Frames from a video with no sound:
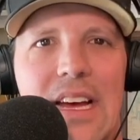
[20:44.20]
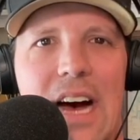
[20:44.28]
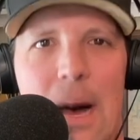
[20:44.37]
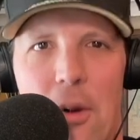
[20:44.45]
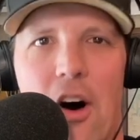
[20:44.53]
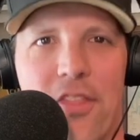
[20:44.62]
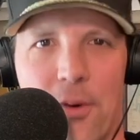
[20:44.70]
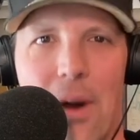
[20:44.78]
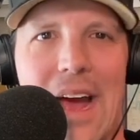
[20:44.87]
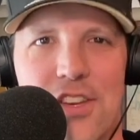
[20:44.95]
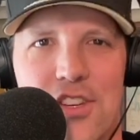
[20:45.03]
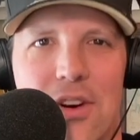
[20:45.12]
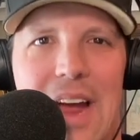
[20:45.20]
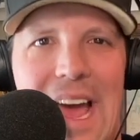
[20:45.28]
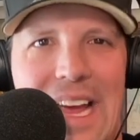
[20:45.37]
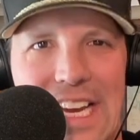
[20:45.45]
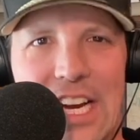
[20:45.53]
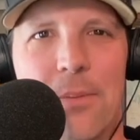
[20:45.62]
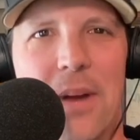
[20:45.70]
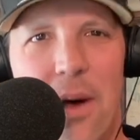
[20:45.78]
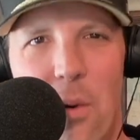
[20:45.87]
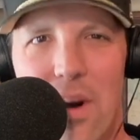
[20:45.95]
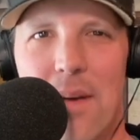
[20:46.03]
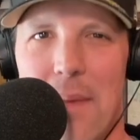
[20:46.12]
I'm on the right track here, but I
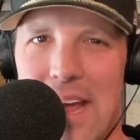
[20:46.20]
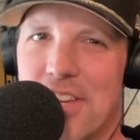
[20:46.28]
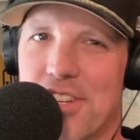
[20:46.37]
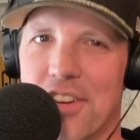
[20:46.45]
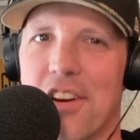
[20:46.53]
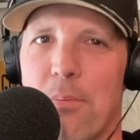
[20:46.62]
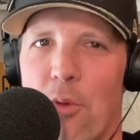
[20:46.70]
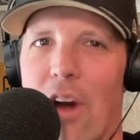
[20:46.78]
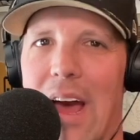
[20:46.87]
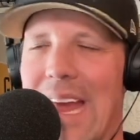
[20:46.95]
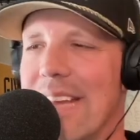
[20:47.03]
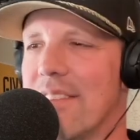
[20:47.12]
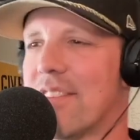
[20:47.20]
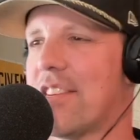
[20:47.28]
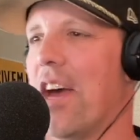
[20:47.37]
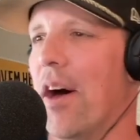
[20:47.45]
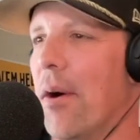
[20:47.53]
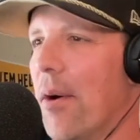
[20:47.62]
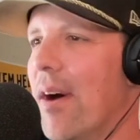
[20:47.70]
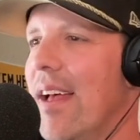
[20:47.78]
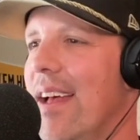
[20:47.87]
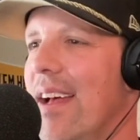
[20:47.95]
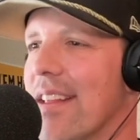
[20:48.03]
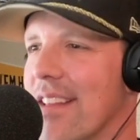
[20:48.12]
want to make sure I'm right. So
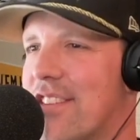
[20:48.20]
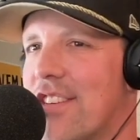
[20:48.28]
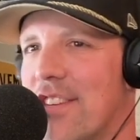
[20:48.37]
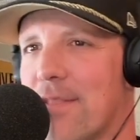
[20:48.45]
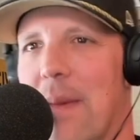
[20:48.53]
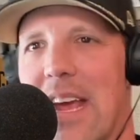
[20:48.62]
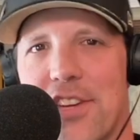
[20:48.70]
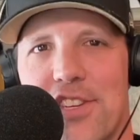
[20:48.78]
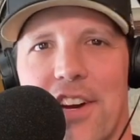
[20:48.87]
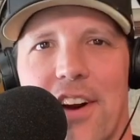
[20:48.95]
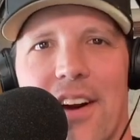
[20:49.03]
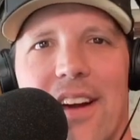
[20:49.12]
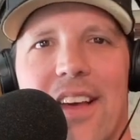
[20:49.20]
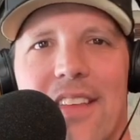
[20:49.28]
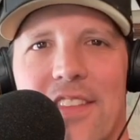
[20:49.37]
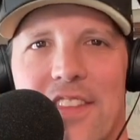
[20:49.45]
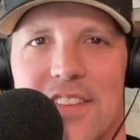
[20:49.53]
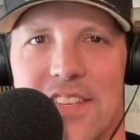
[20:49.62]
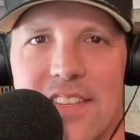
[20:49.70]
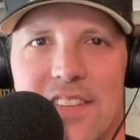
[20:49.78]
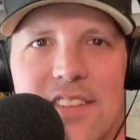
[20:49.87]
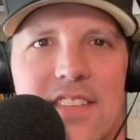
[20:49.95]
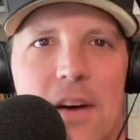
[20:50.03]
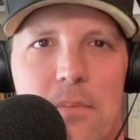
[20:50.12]
let's just make sure that this
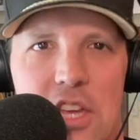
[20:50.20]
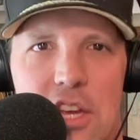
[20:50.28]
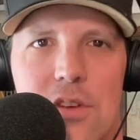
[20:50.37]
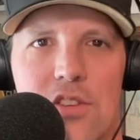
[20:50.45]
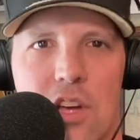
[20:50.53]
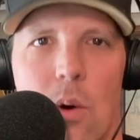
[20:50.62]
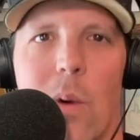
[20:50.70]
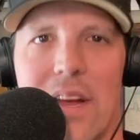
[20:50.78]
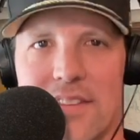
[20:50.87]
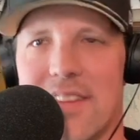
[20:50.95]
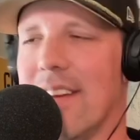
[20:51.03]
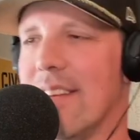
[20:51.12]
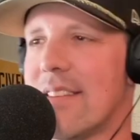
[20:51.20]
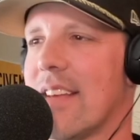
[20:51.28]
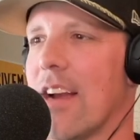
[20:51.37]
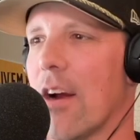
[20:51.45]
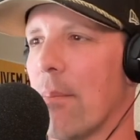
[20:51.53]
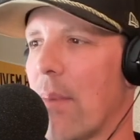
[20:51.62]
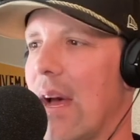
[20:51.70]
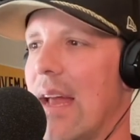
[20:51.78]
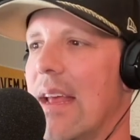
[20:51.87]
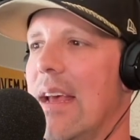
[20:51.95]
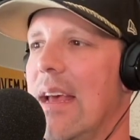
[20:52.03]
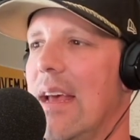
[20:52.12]
isn't some huge coincidence here.
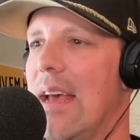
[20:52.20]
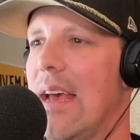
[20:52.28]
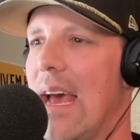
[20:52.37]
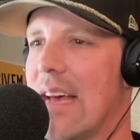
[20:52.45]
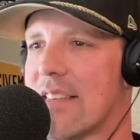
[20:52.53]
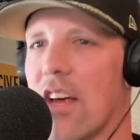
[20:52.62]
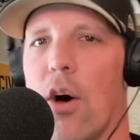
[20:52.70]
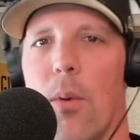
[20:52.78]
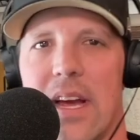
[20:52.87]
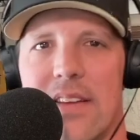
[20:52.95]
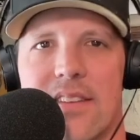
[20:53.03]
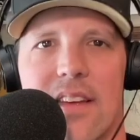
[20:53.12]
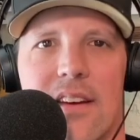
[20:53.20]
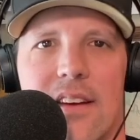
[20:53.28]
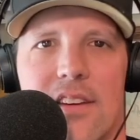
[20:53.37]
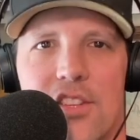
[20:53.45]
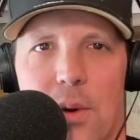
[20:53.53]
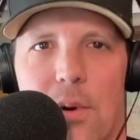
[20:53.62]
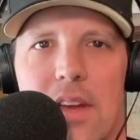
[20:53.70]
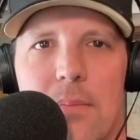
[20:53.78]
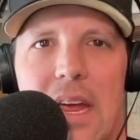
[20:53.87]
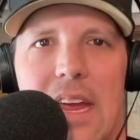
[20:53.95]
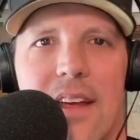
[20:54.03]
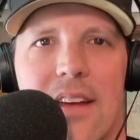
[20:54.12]
But as always, join
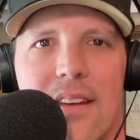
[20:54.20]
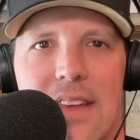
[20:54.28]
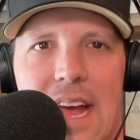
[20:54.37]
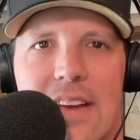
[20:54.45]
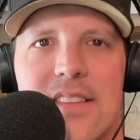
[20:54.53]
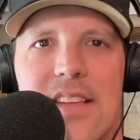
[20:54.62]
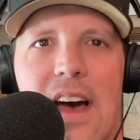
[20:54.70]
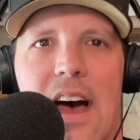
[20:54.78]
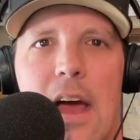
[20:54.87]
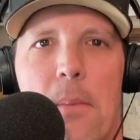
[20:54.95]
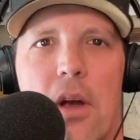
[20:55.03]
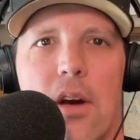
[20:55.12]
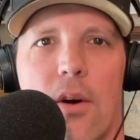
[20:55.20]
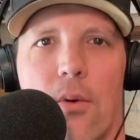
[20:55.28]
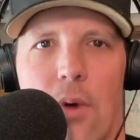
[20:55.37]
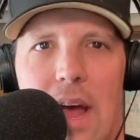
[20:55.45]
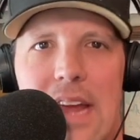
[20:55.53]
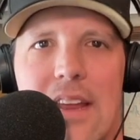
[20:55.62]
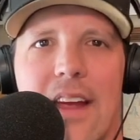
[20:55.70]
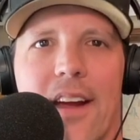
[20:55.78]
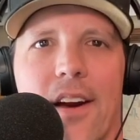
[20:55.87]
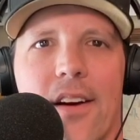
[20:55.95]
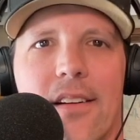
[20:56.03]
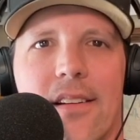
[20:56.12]
me next time right
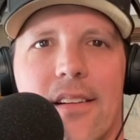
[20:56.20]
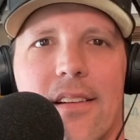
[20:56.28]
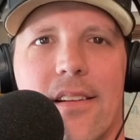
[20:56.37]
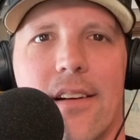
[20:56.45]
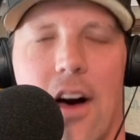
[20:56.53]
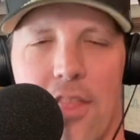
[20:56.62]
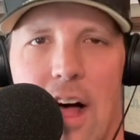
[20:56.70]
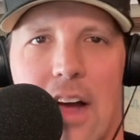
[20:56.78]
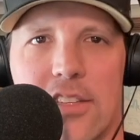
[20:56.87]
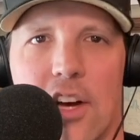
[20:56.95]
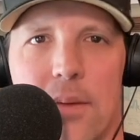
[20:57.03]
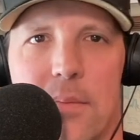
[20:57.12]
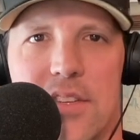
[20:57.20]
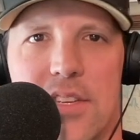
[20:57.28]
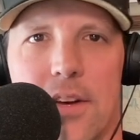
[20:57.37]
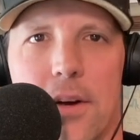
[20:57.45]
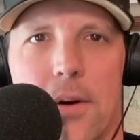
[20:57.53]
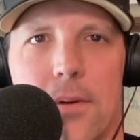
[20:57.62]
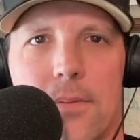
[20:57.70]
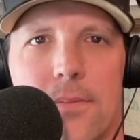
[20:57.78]
here on Locked On Mizzou.